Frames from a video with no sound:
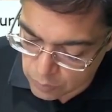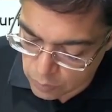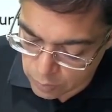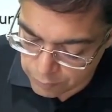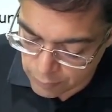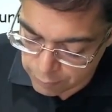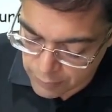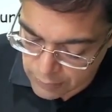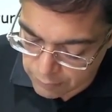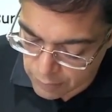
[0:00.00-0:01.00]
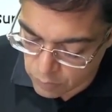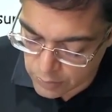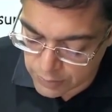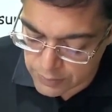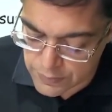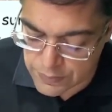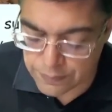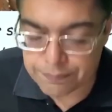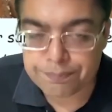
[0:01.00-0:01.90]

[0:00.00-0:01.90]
of infective endocarditis.